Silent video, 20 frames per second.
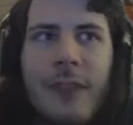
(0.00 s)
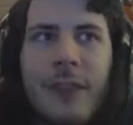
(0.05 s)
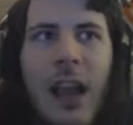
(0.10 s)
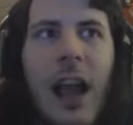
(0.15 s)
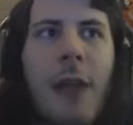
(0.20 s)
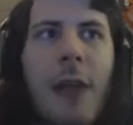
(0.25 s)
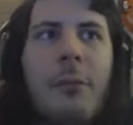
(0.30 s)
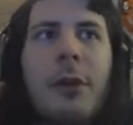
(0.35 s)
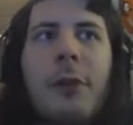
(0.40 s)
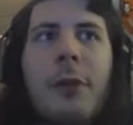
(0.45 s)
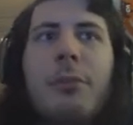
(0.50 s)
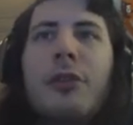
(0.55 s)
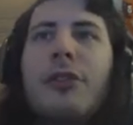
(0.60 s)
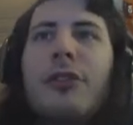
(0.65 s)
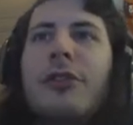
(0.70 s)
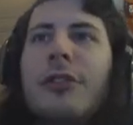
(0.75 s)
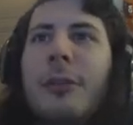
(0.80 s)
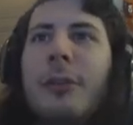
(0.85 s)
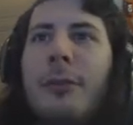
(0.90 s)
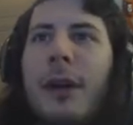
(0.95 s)
I'm gonna
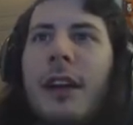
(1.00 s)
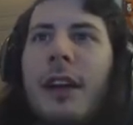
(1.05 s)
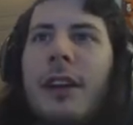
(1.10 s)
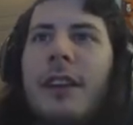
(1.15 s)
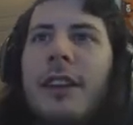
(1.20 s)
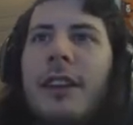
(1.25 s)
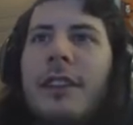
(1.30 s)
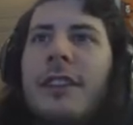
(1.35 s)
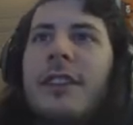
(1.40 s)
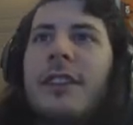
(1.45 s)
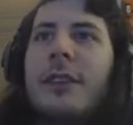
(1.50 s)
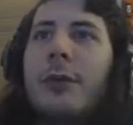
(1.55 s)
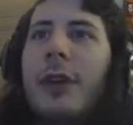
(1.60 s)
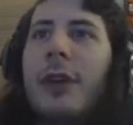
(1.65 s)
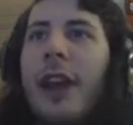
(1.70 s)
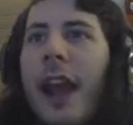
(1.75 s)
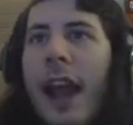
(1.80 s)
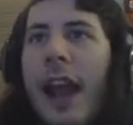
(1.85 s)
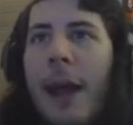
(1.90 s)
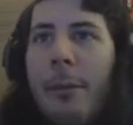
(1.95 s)
push the button and see what
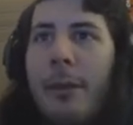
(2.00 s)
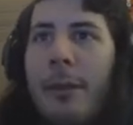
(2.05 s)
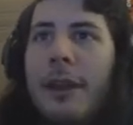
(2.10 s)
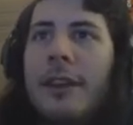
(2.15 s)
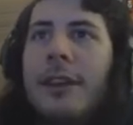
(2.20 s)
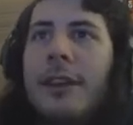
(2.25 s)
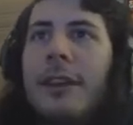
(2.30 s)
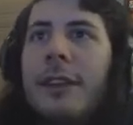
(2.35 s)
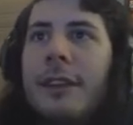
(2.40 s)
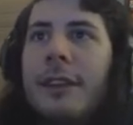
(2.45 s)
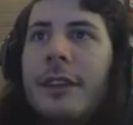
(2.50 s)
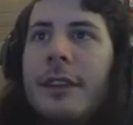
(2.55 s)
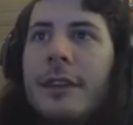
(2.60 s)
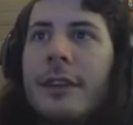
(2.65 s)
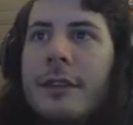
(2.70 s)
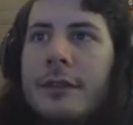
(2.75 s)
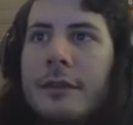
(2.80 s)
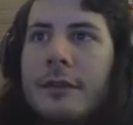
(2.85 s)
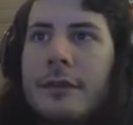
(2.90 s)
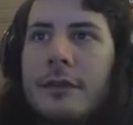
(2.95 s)
happens.
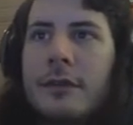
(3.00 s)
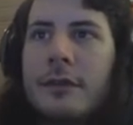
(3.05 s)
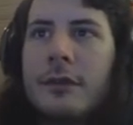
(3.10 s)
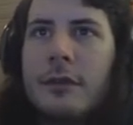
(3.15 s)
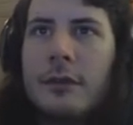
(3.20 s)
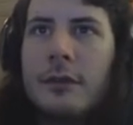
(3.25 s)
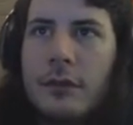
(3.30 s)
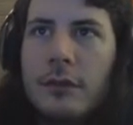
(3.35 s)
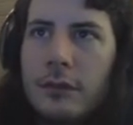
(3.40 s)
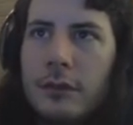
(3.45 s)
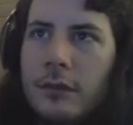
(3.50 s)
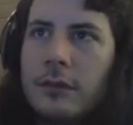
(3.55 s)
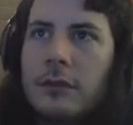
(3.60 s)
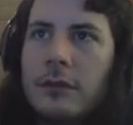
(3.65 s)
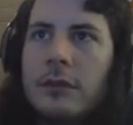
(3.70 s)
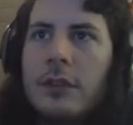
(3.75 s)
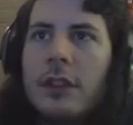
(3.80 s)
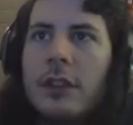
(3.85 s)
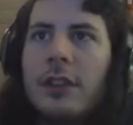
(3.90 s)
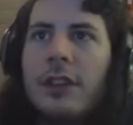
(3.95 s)

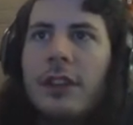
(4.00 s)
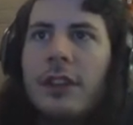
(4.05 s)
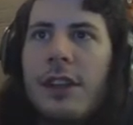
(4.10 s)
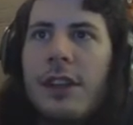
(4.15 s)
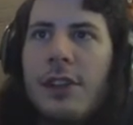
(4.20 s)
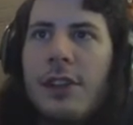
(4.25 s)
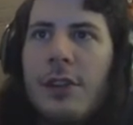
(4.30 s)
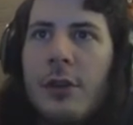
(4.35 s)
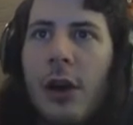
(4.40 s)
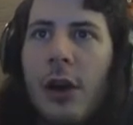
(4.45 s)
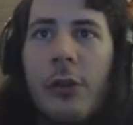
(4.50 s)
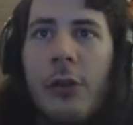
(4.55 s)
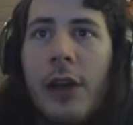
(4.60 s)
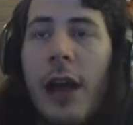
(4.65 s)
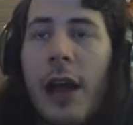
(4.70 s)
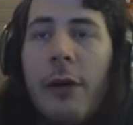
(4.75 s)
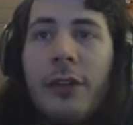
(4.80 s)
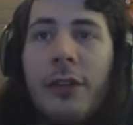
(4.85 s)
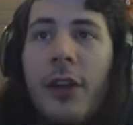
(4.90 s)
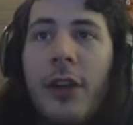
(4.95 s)
Continue. Oh,
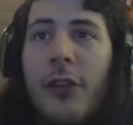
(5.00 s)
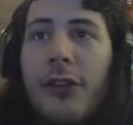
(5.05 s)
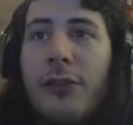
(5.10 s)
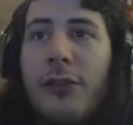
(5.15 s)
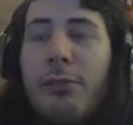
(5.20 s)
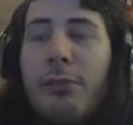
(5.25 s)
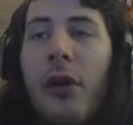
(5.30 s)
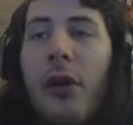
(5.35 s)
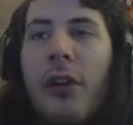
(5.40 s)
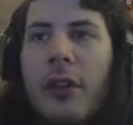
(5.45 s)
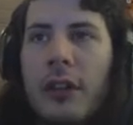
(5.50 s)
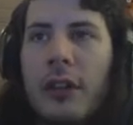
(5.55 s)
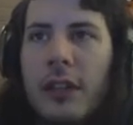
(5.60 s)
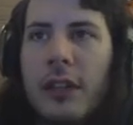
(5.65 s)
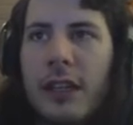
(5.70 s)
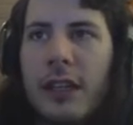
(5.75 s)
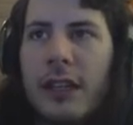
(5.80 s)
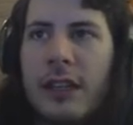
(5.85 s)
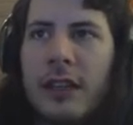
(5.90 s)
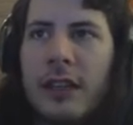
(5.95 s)
now it's all
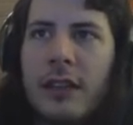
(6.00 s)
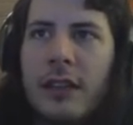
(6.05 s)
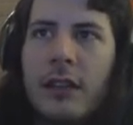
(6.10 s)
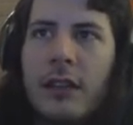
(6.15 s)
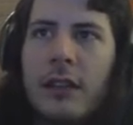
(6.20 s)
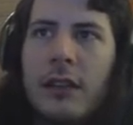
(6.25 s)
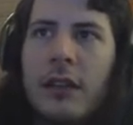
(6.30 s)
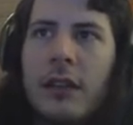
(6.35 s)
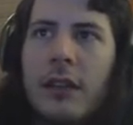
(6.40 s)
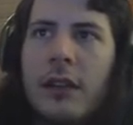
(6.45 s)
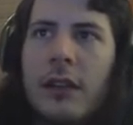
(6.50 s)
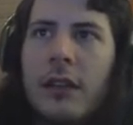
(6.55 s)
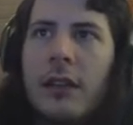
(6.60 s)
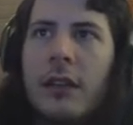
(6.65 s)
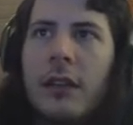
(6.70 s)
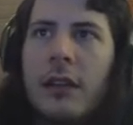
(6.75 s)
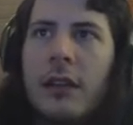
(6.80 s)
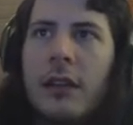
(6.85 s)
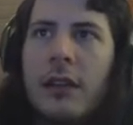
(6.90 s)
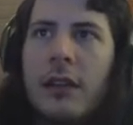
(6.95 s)
sparkly.
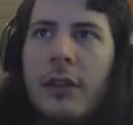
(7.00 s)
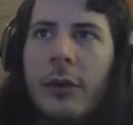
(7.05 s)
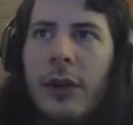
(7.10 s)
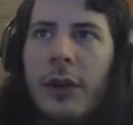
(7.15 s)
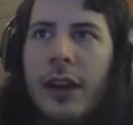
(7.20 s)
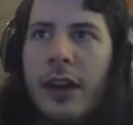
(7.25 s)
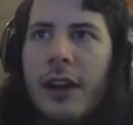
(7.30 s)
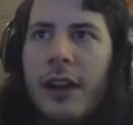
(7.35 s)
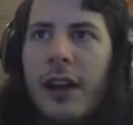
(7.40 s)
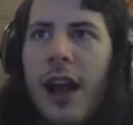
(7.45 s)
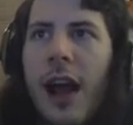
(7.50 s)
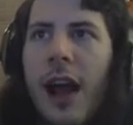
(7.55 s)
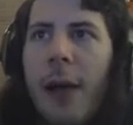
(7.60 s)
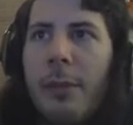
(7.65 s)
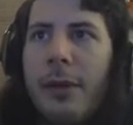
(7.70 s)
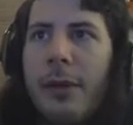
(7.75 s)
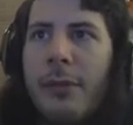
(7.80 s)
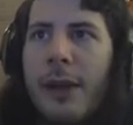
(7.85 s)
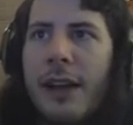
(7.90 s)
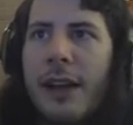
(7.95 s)
Is there a way to
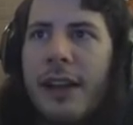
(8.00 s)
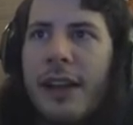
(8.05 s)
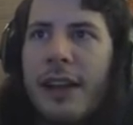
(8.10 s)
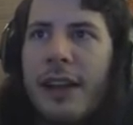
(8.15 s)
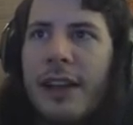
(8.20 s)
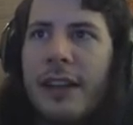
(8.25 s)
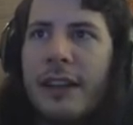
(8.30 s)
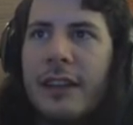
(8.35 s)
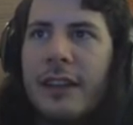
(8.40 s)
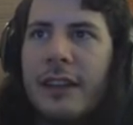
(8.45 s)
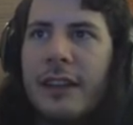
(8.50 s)
copy my data?